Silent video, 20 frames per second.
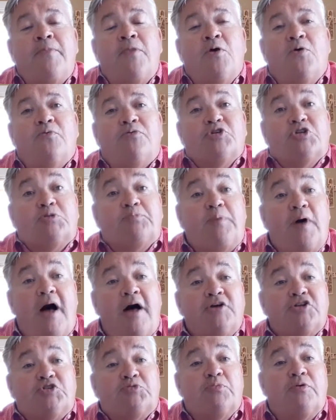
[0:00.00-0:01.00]

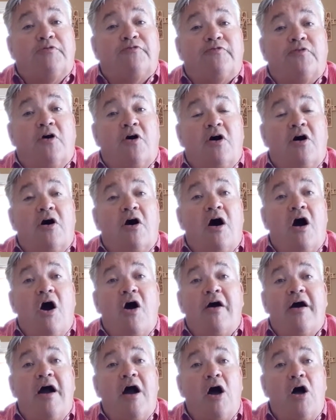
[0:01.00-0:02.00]
responsible for
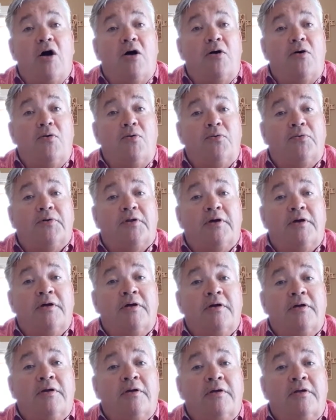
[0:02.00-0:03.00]
are our own.
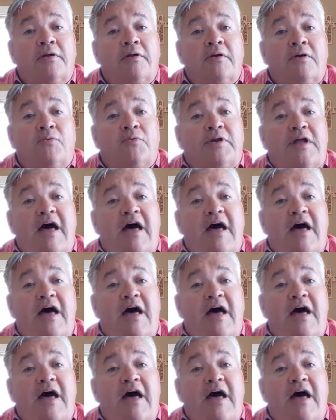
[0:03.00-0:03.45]
When